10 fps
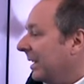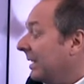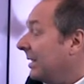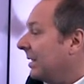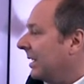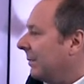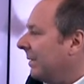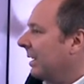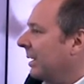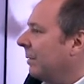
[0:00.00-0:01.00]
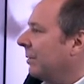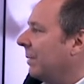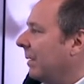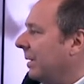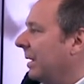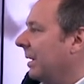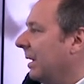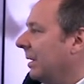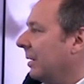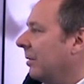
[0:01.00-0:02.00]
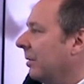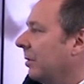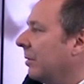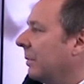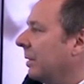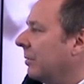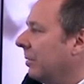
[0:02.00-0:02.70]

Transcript: And that's the same thing about public debt and low economic